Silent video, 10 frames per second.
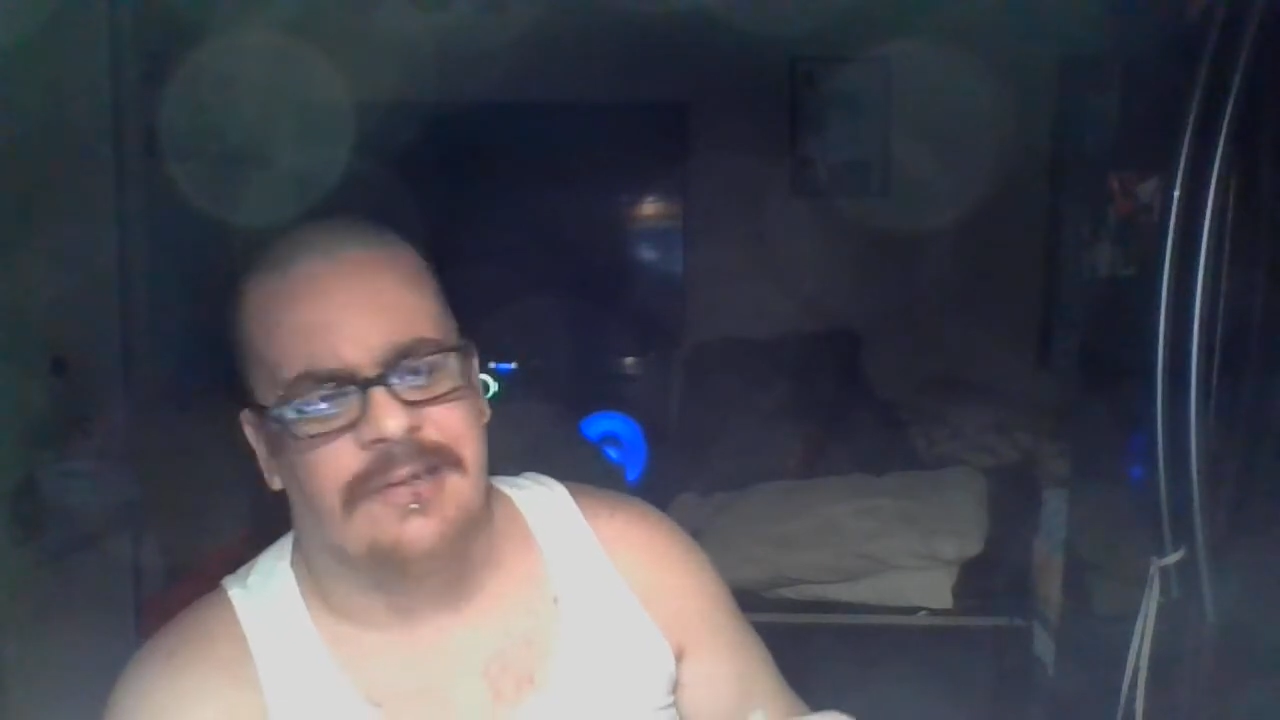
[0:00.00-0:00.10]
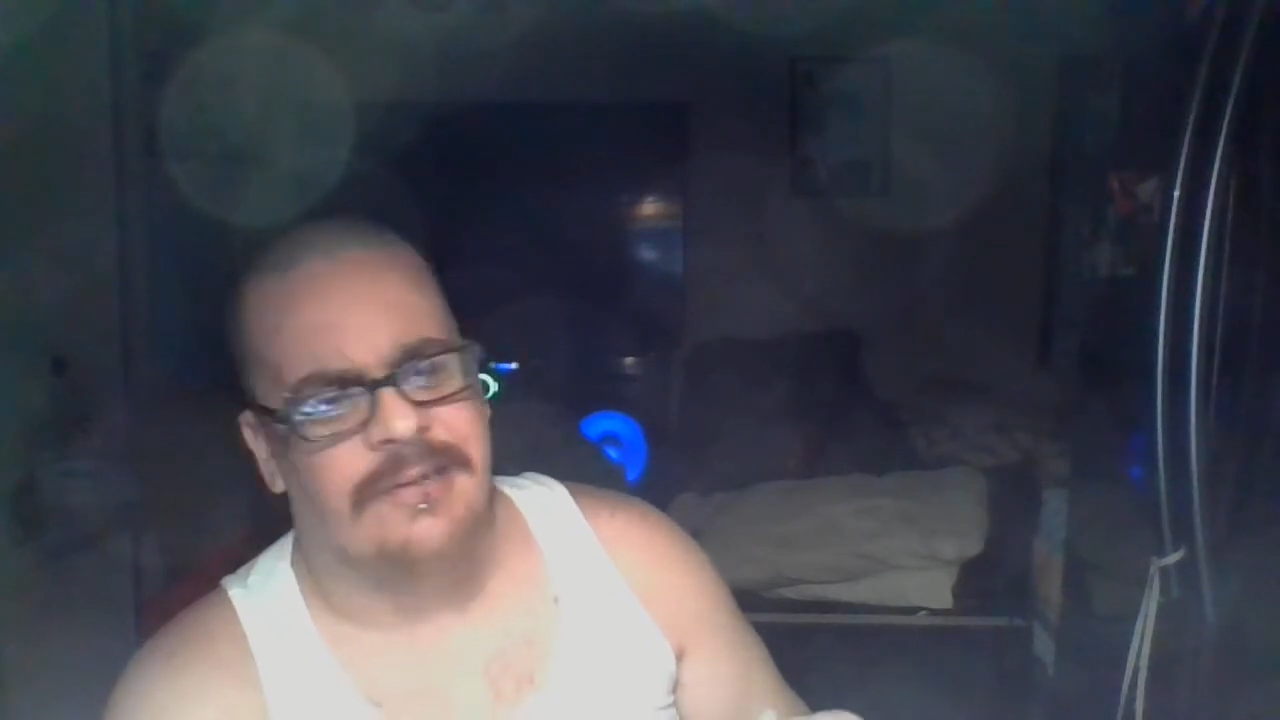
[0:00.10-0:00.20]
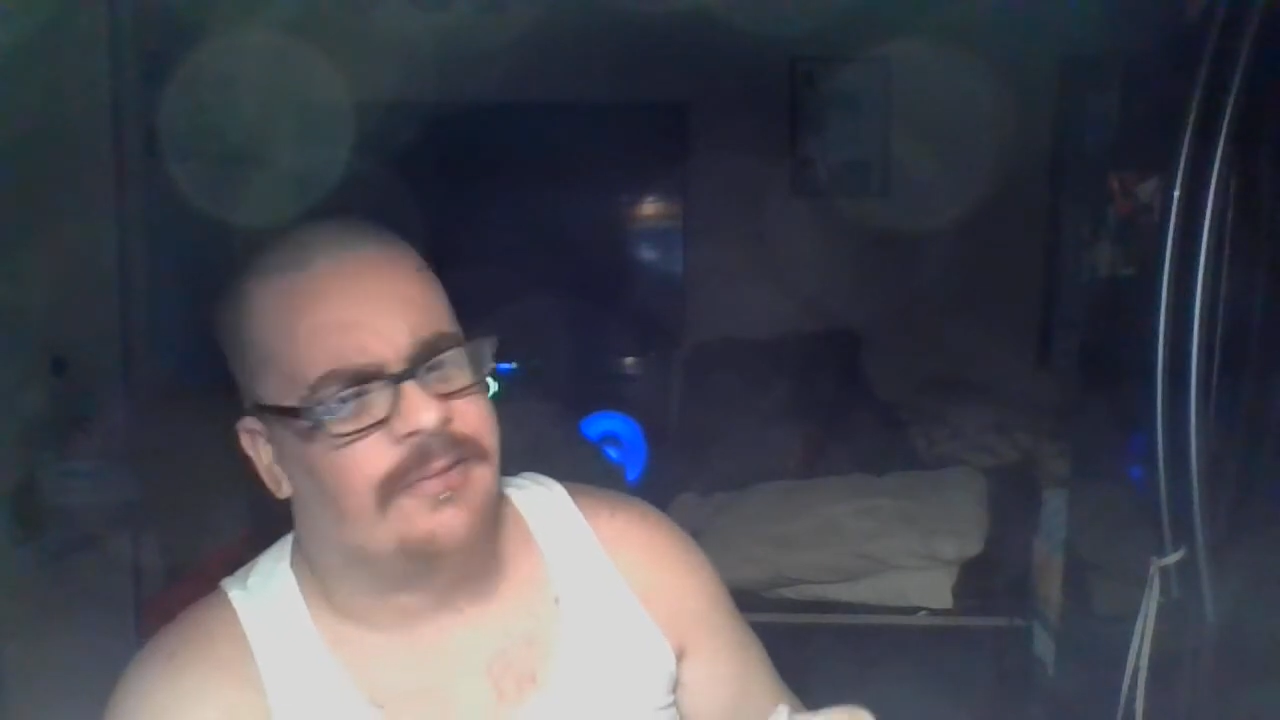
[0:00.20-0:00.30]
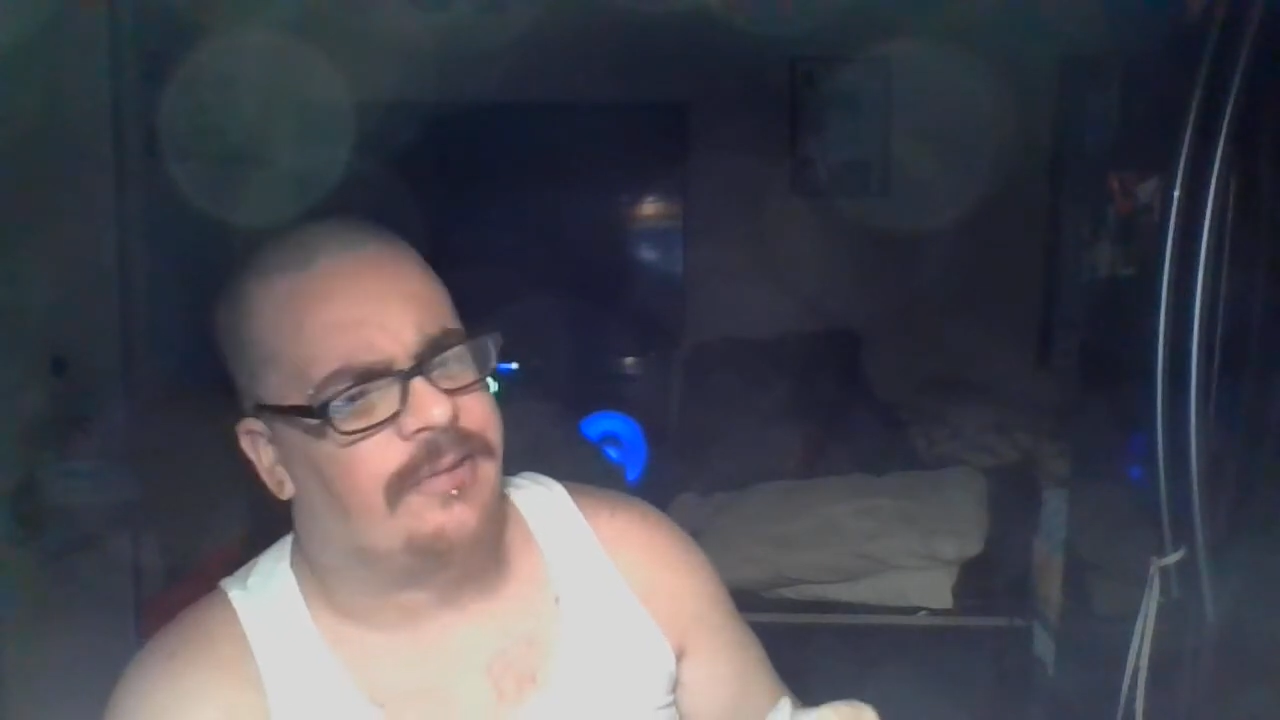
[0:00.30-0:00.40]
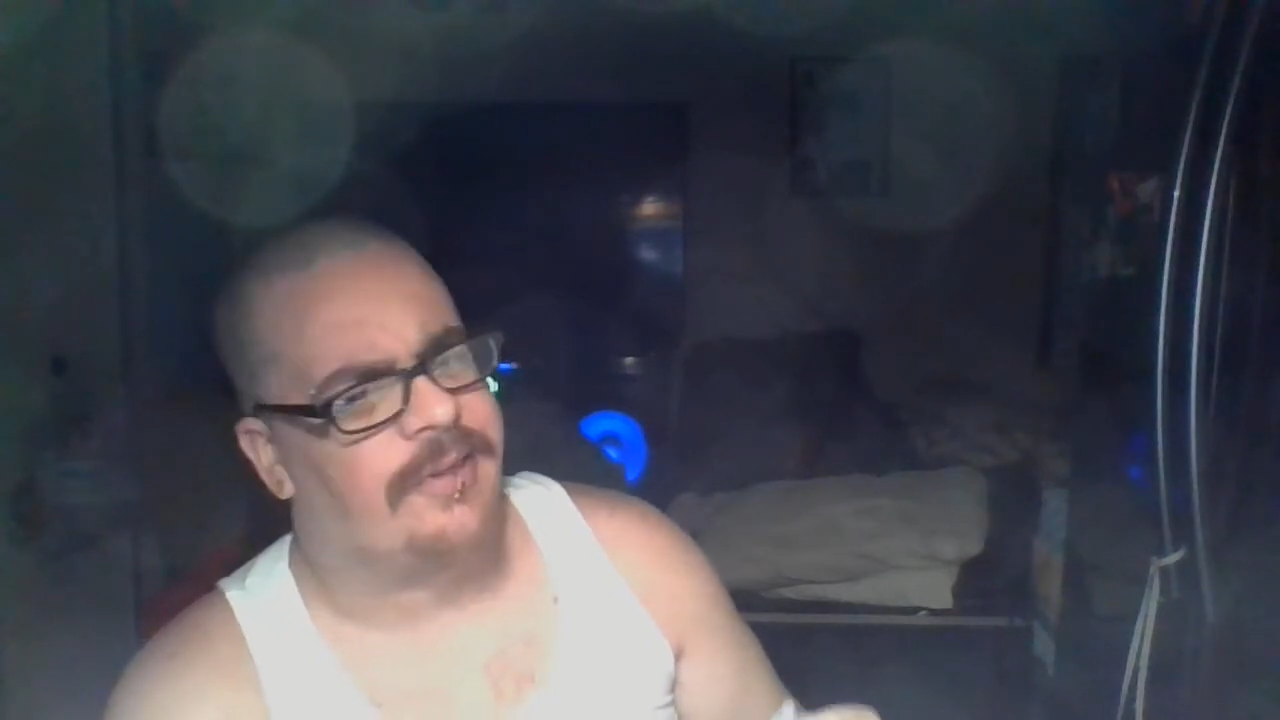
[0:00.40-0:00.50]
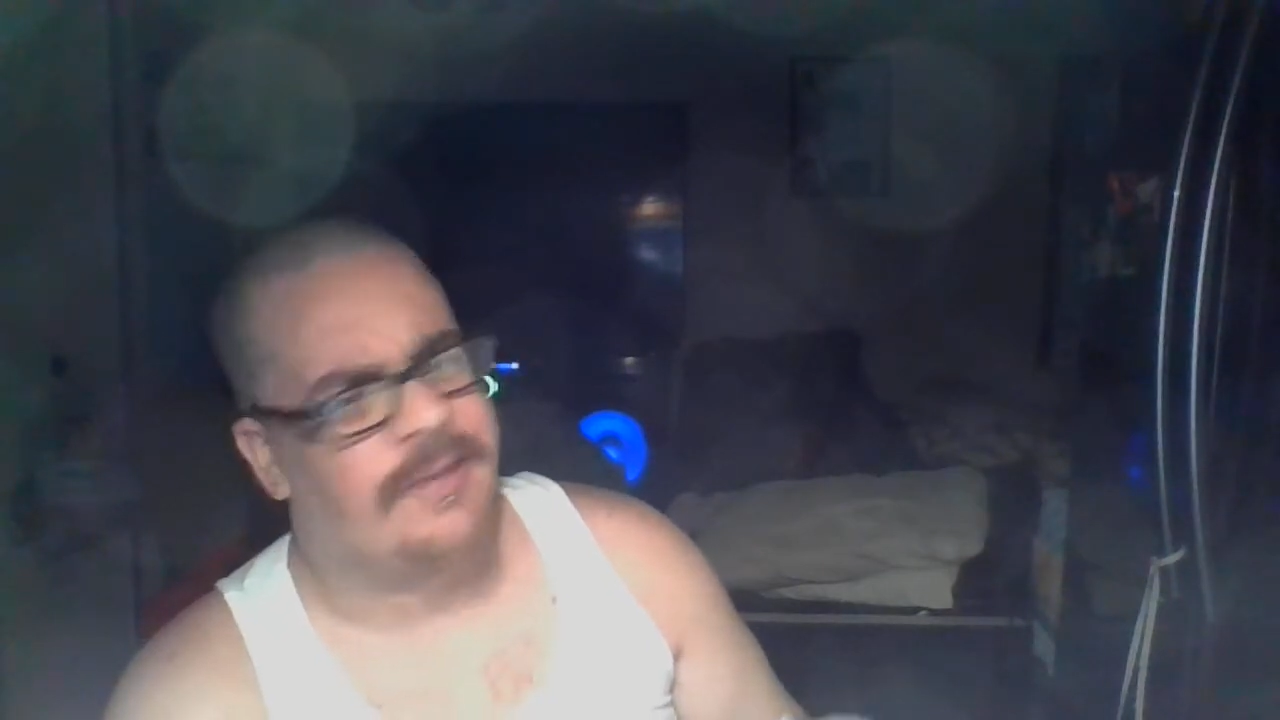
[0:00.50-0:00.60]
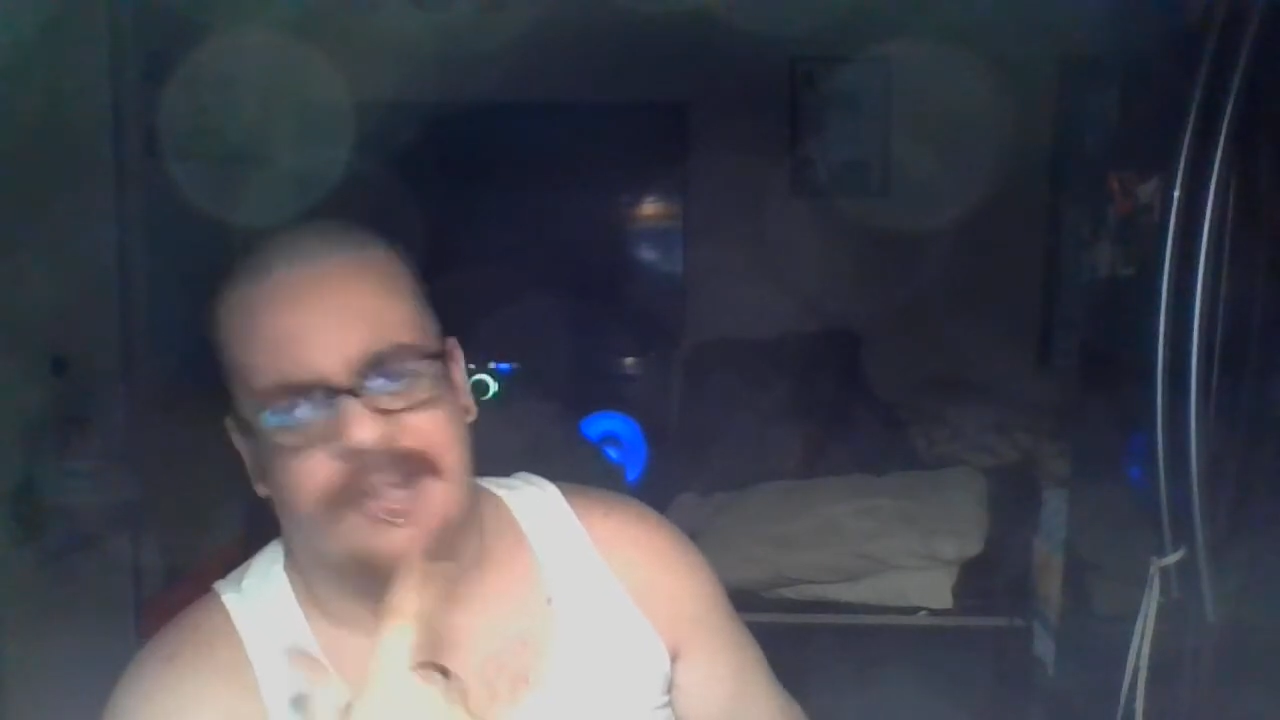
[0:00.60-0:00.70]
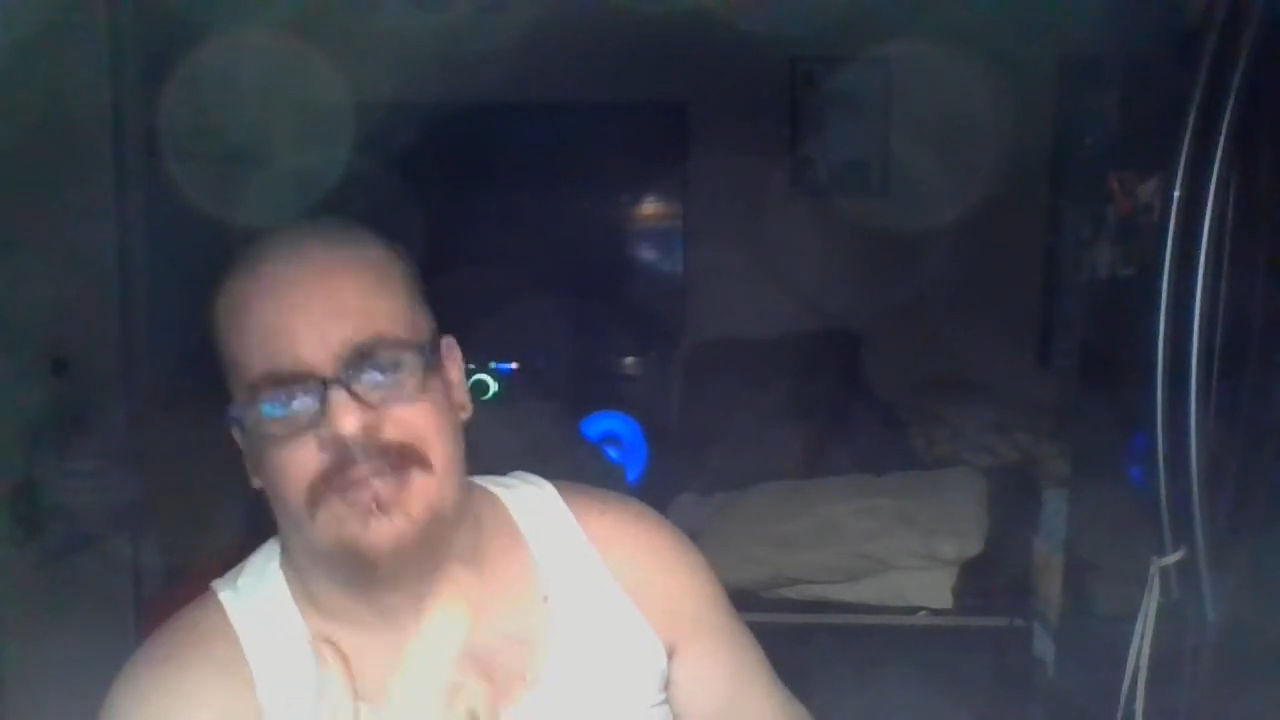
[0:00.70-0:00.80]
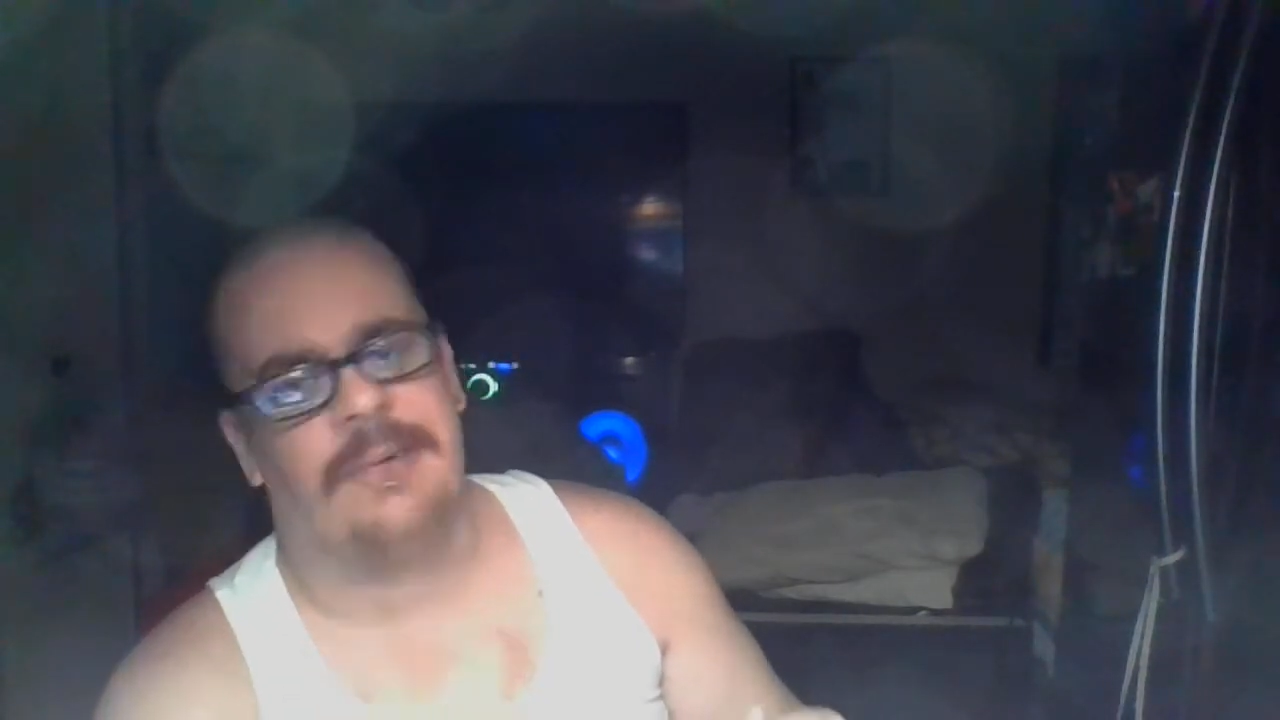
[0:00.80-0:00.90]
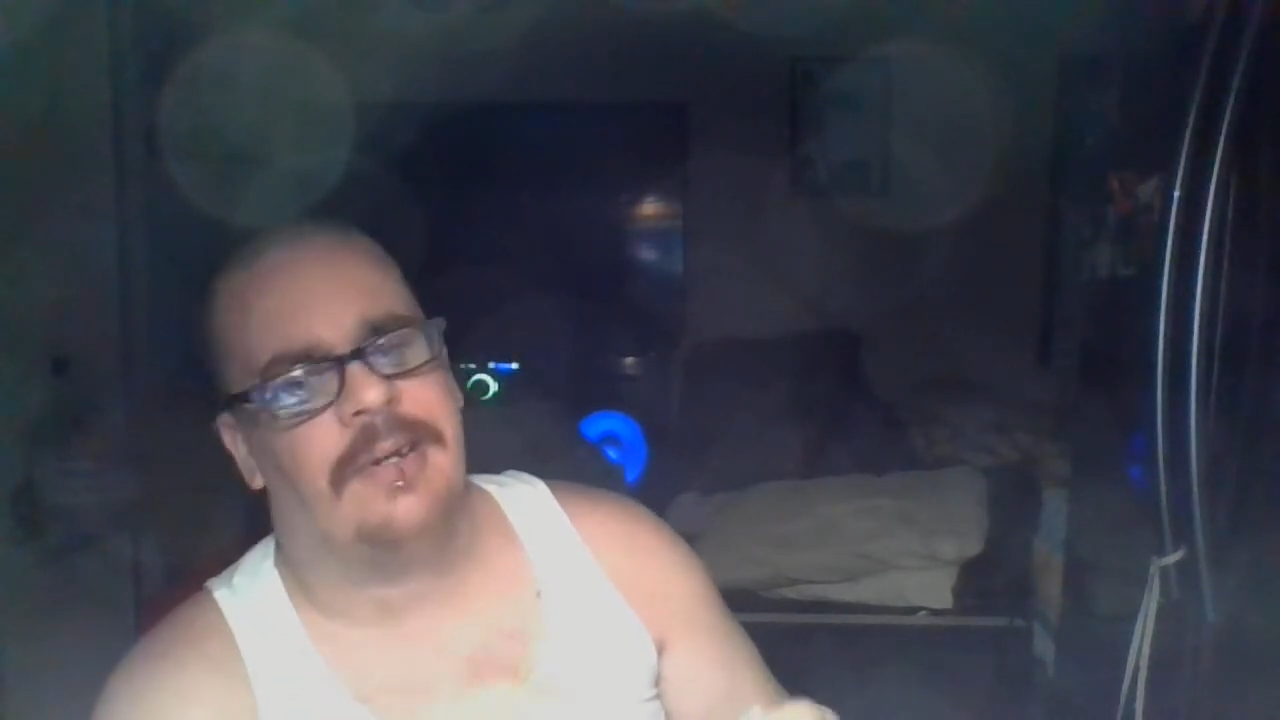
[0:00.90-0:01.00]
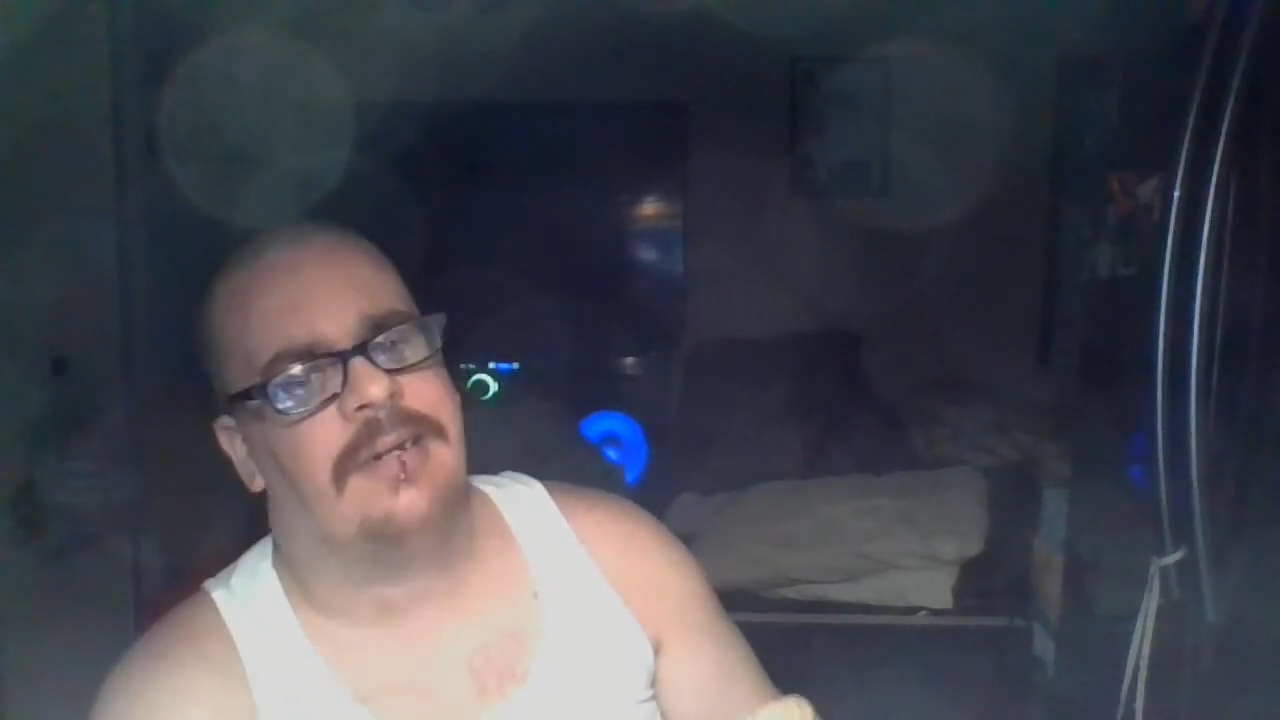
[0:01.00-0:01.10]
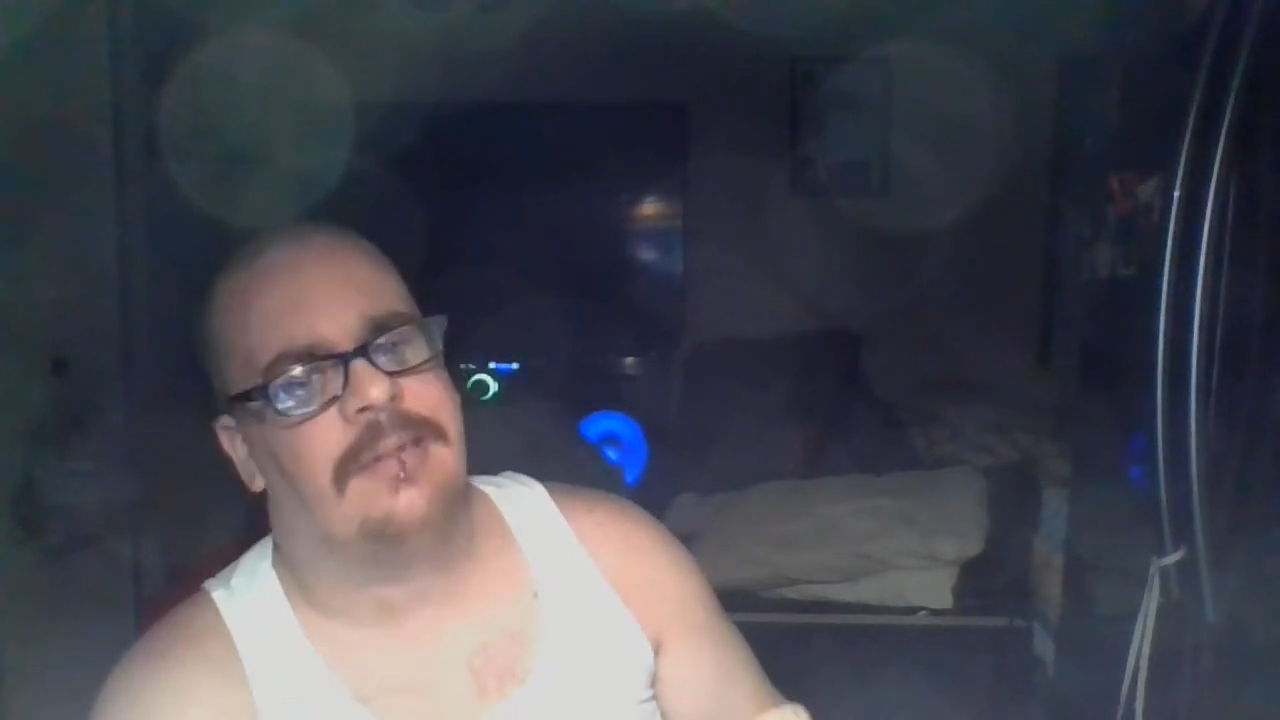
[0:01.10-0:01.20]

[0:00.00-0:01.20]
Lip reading: and it usually kicks you right